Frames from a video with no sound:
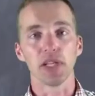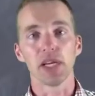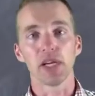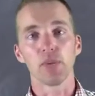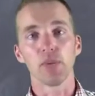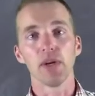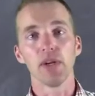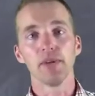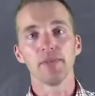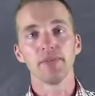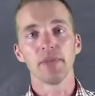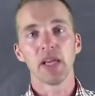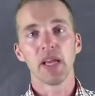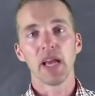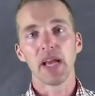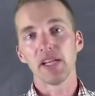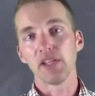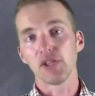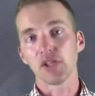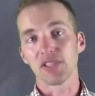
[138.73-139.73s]
a liquid,
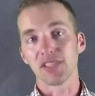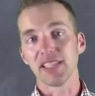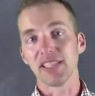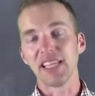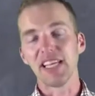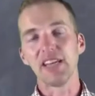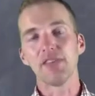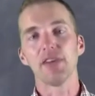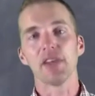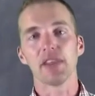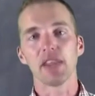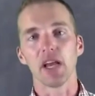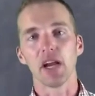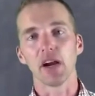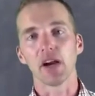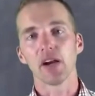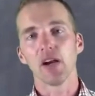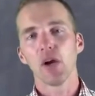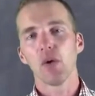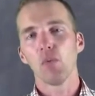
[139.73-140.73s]
and just leave it
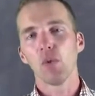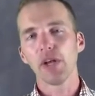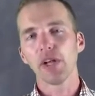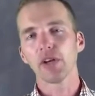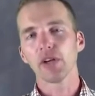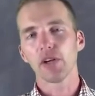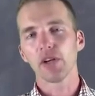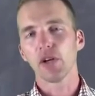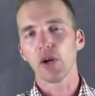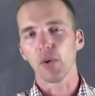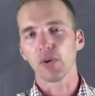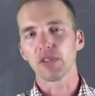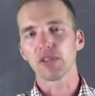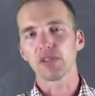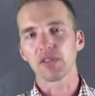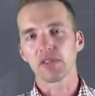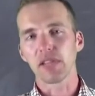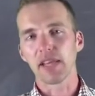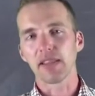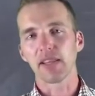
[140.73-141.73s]
there, what you're going to notice
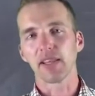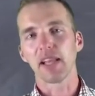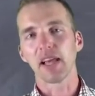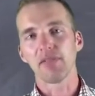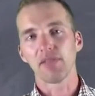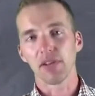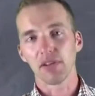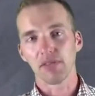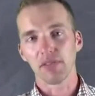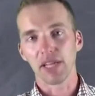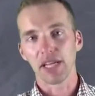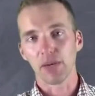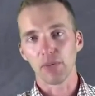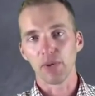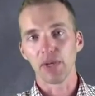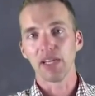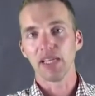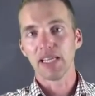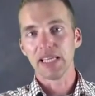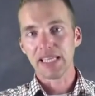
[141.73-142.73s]
is that the level of
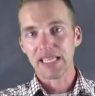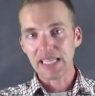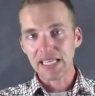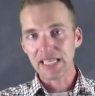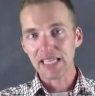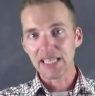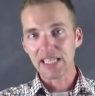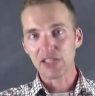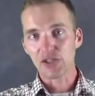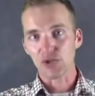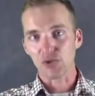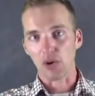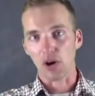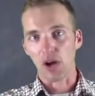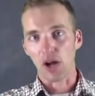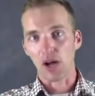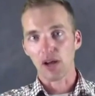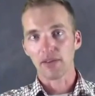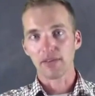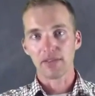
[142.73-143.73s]
liquid in the
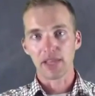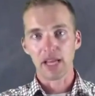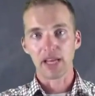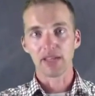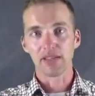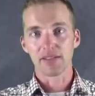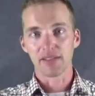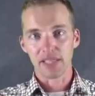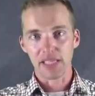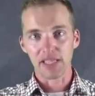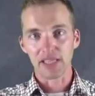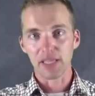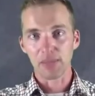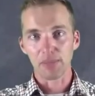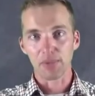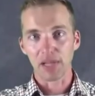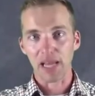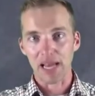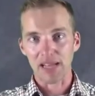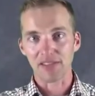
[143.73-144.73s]
straw, that is in the
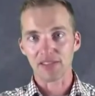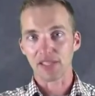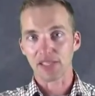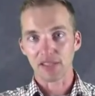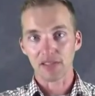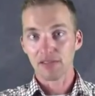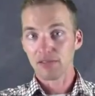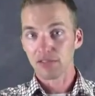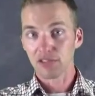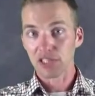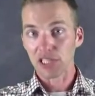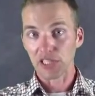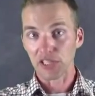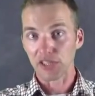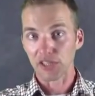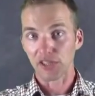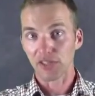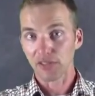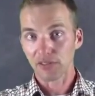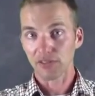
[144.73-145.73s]
plastic
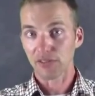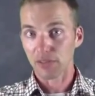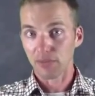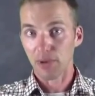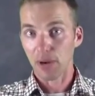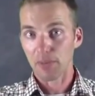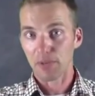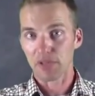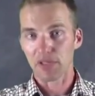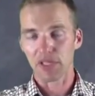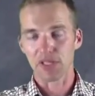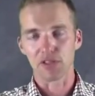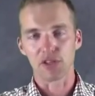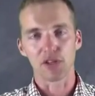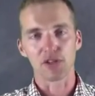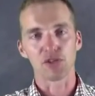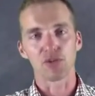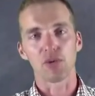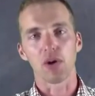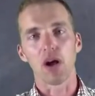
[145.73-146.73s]
cylinder that represents
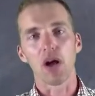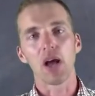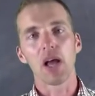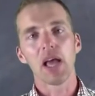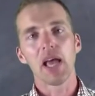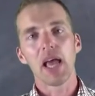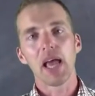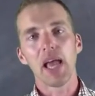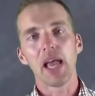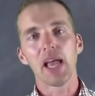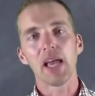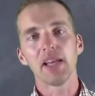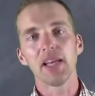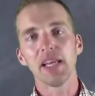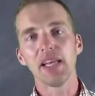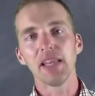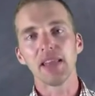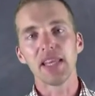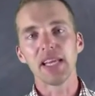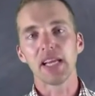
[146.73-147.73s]
our straw, and
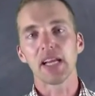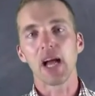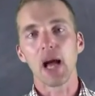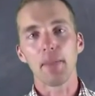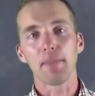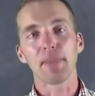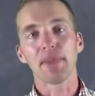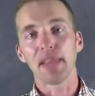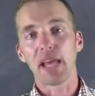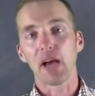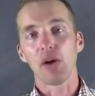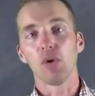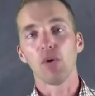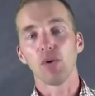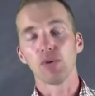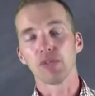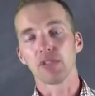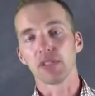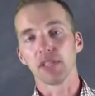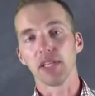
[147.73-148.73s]
in the cup that
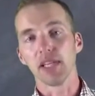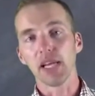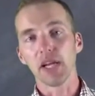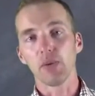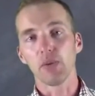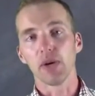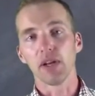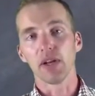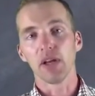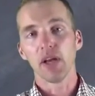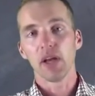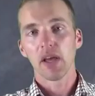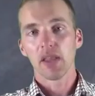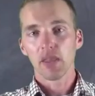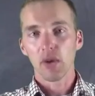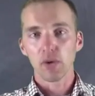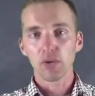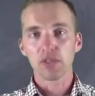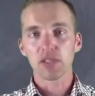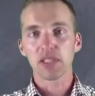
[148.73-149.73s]
holds the liquid,
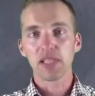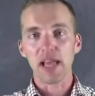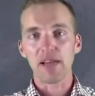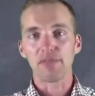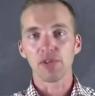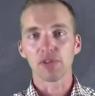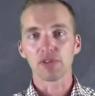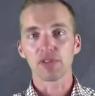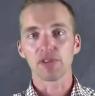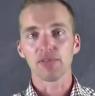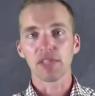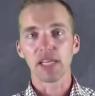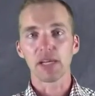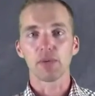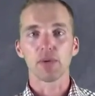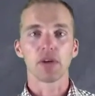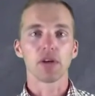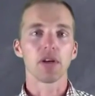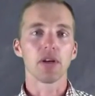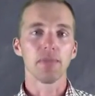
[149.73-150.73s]
those levels of
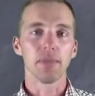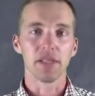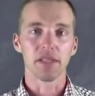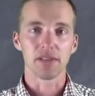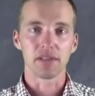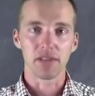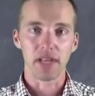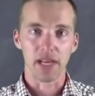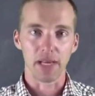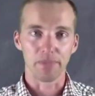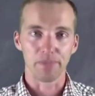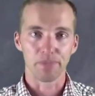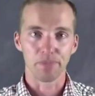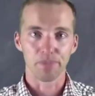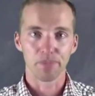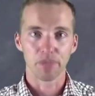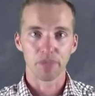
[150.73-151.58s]
liquid are going to be the same.